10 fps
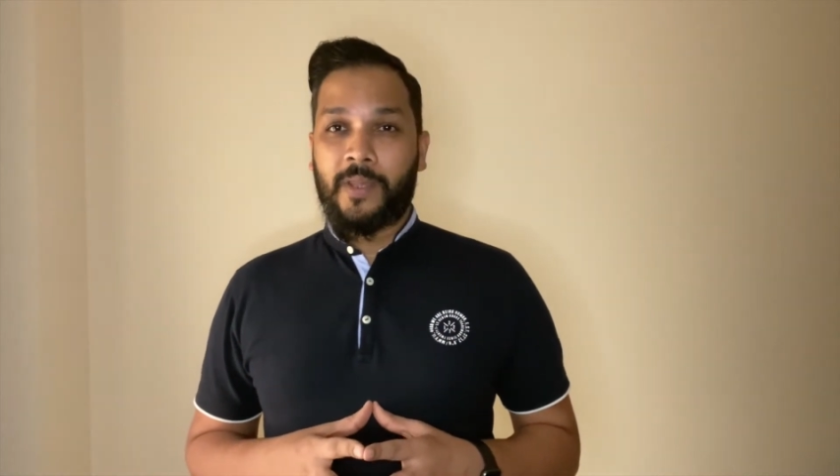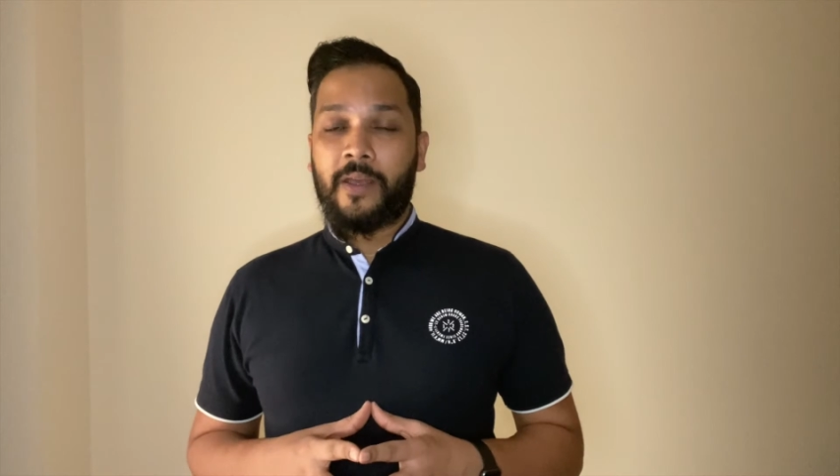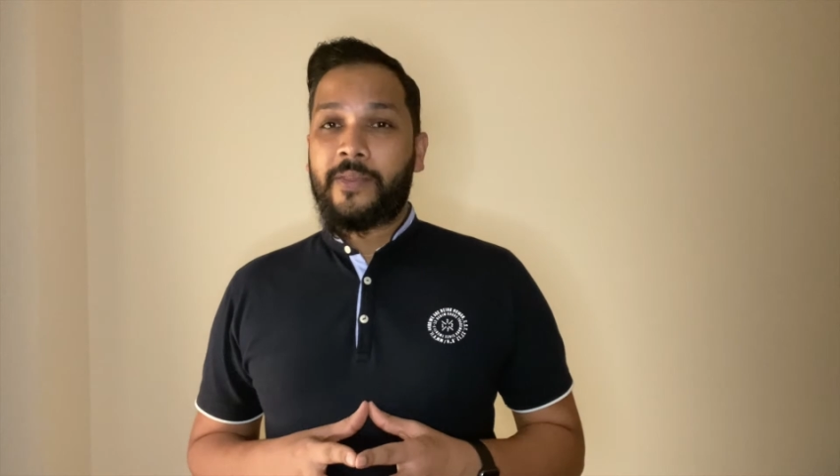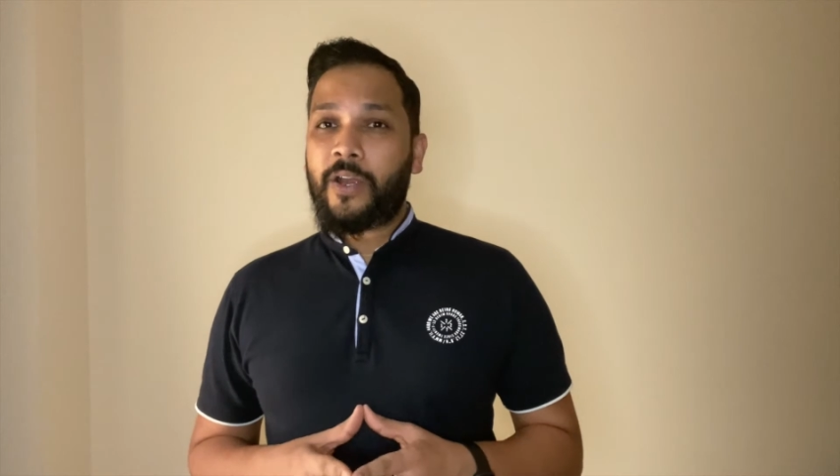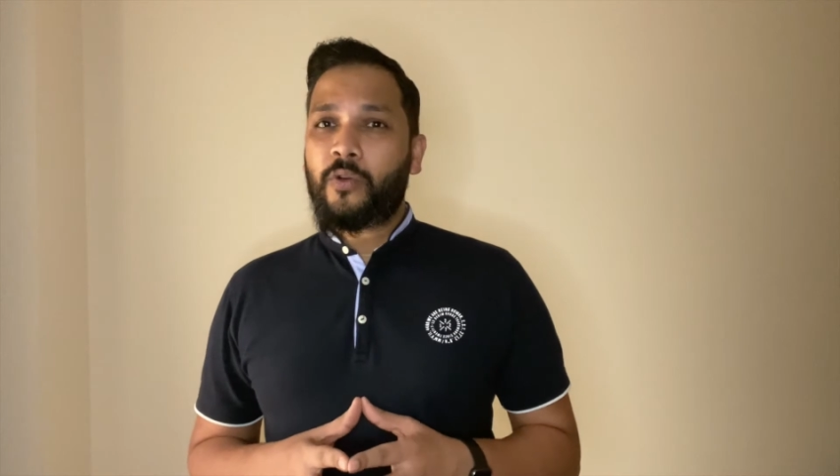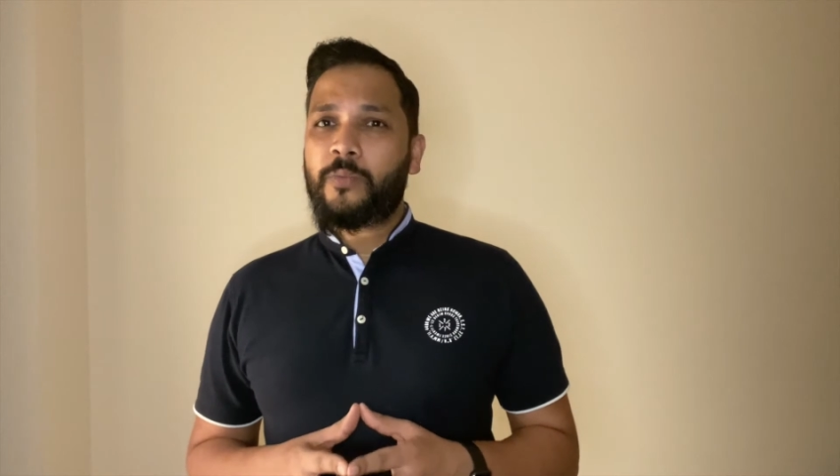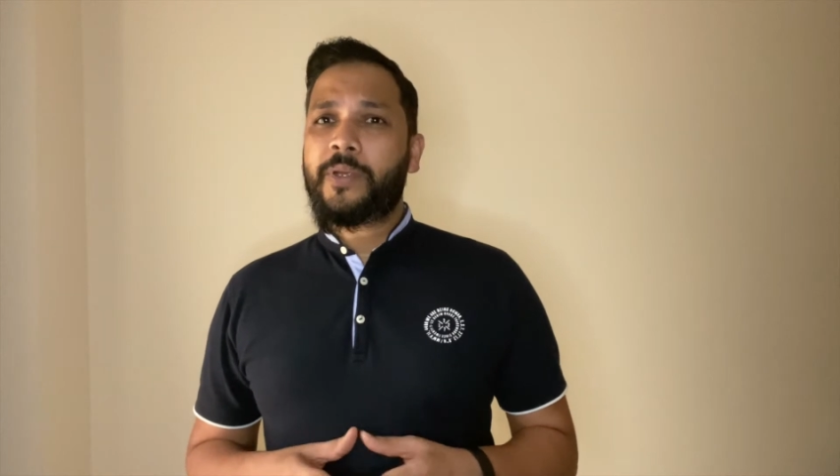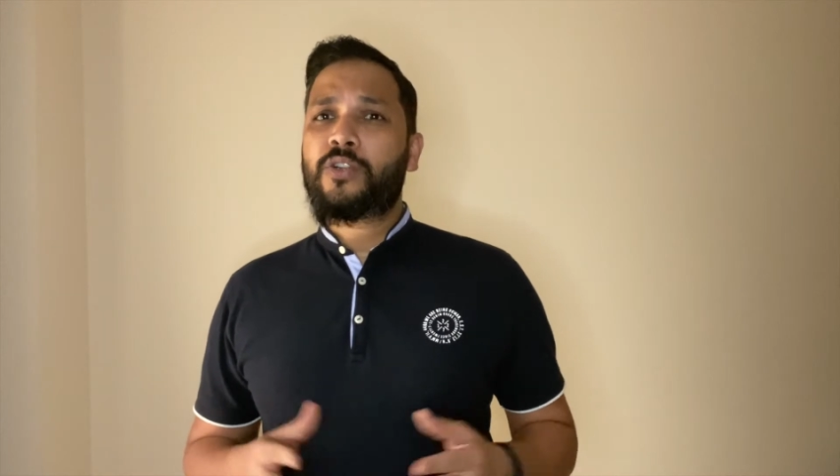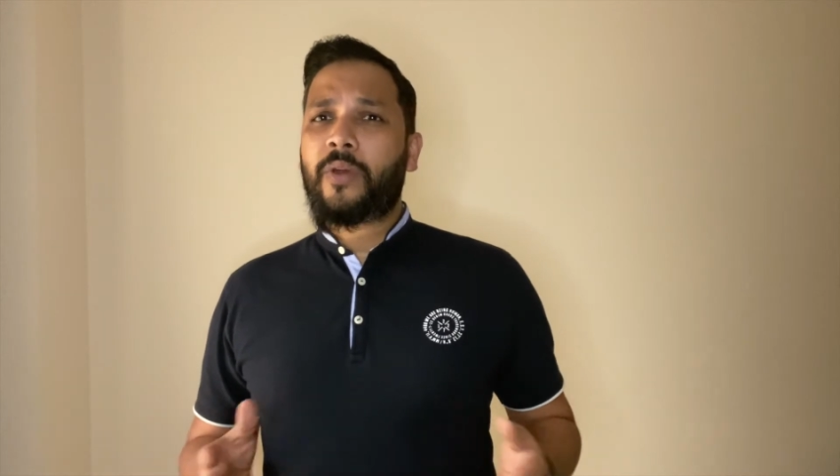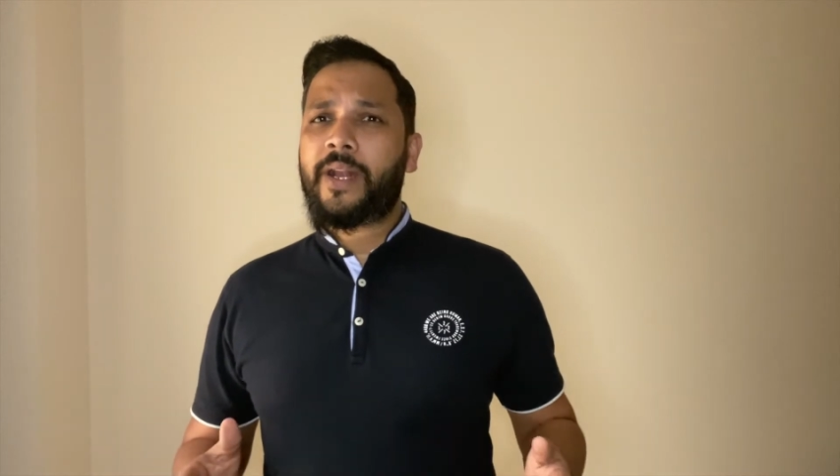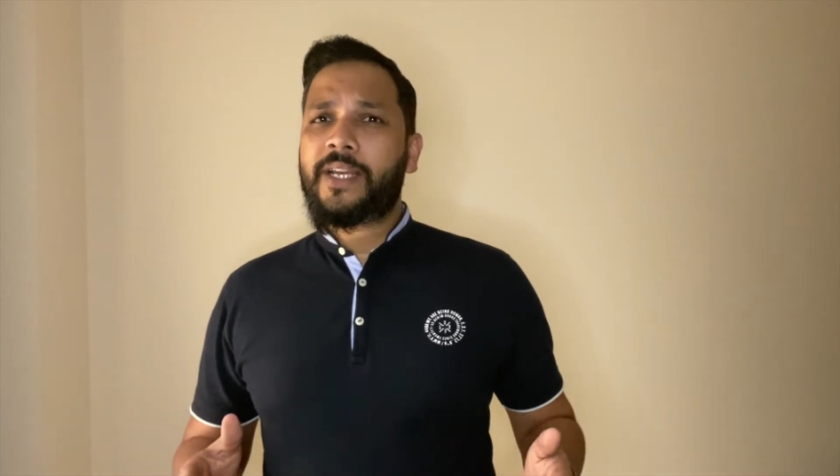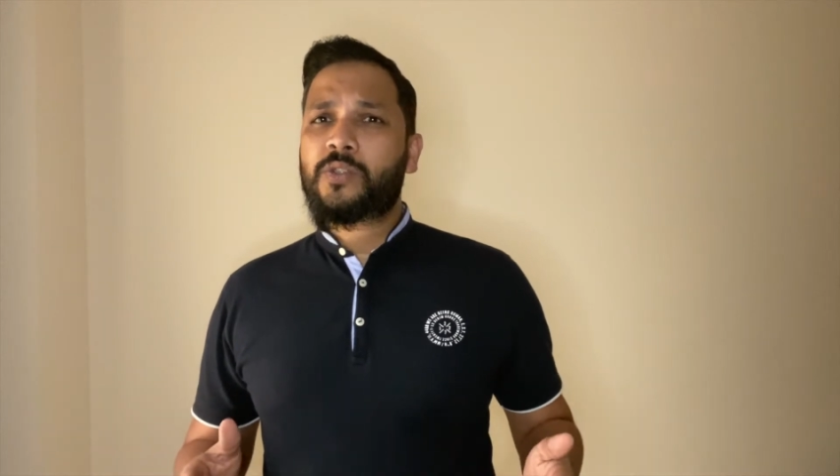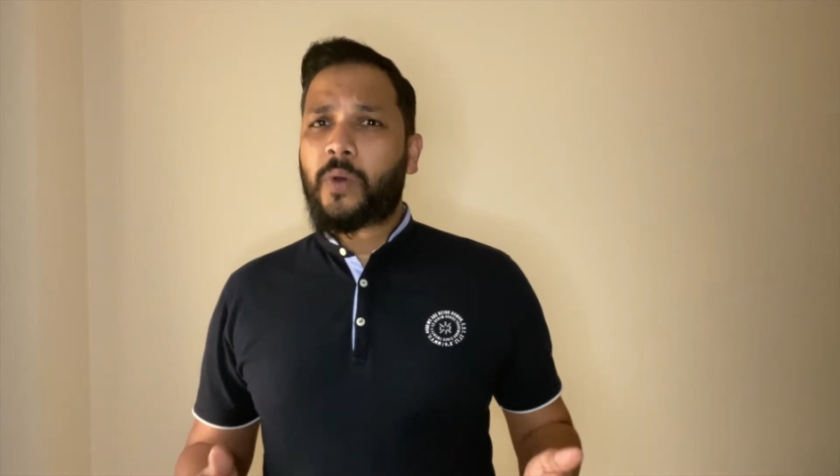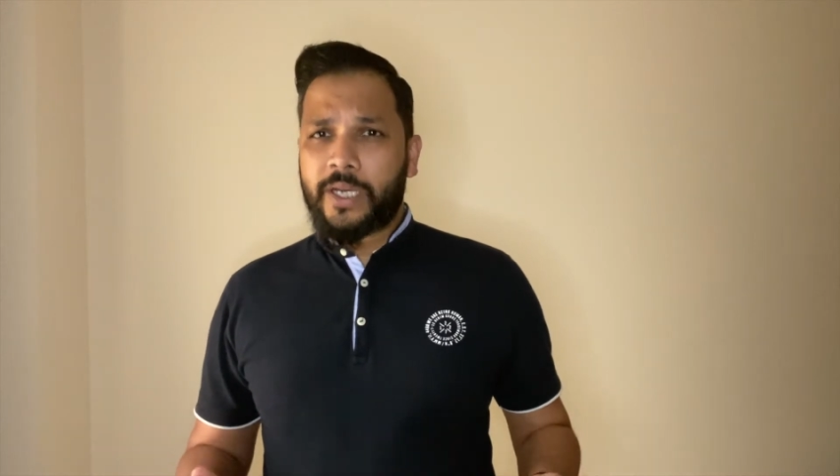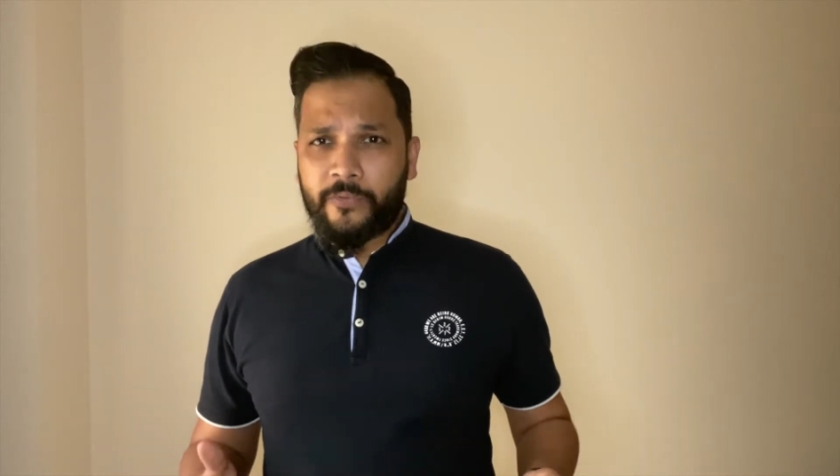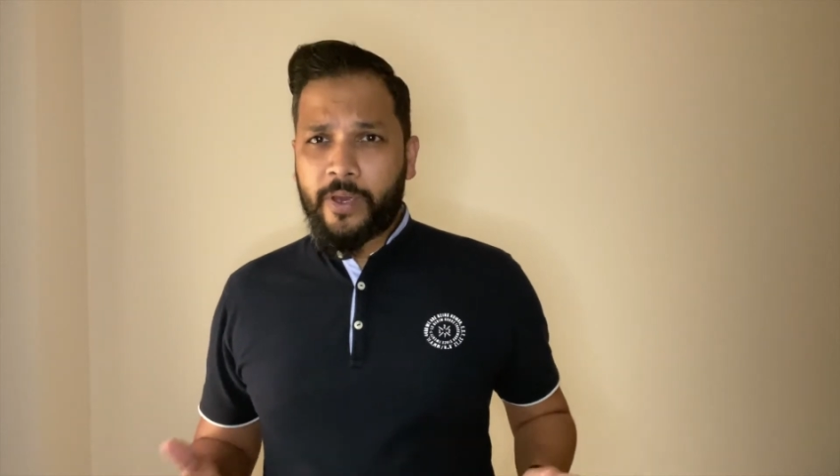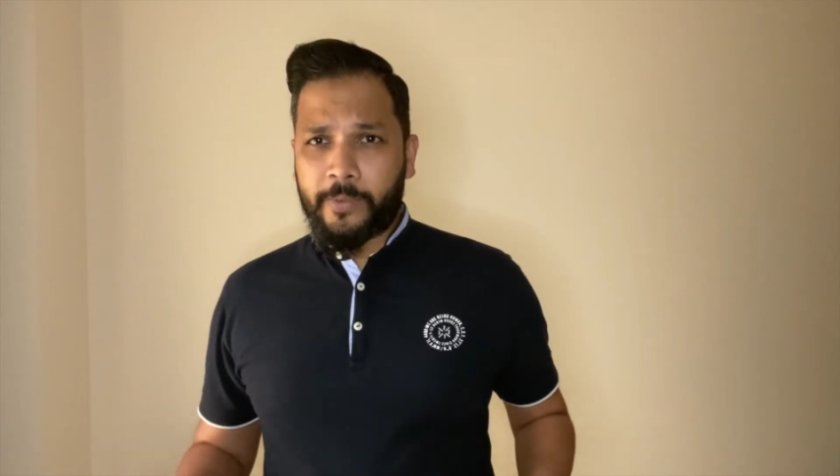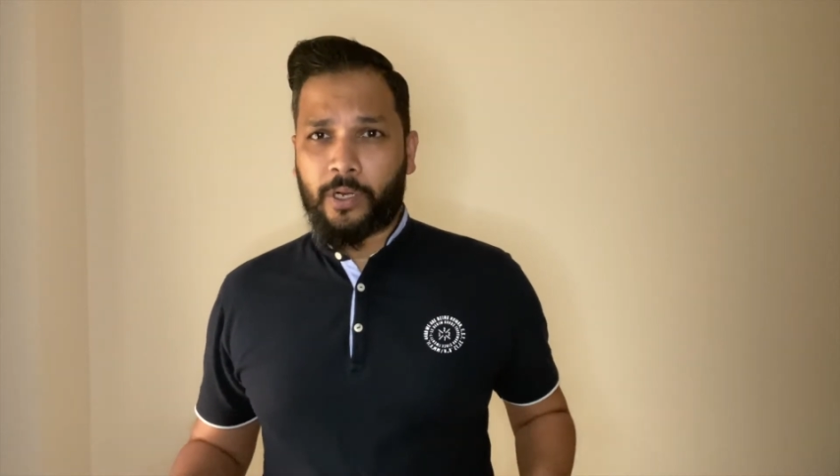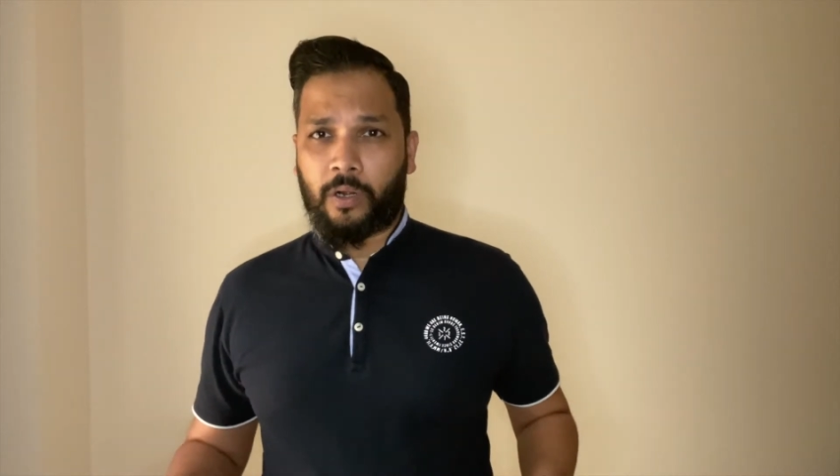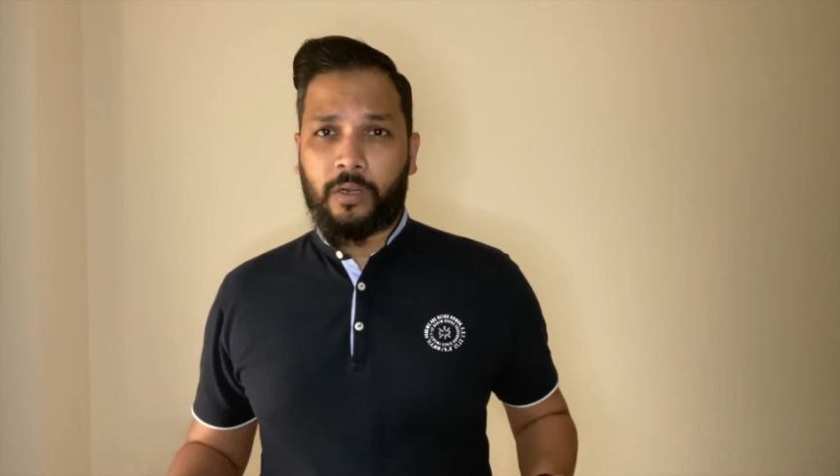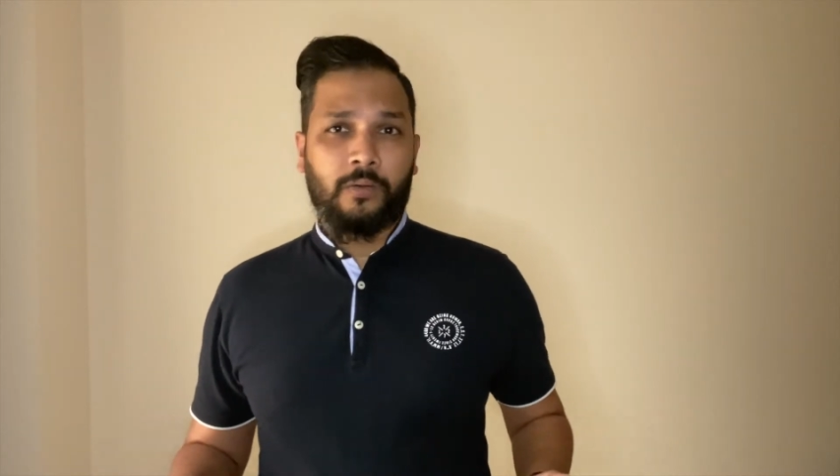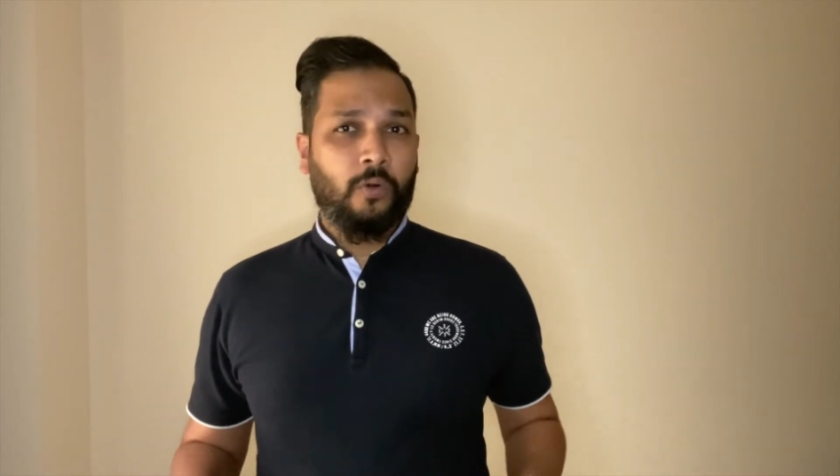There could be trainings via webinar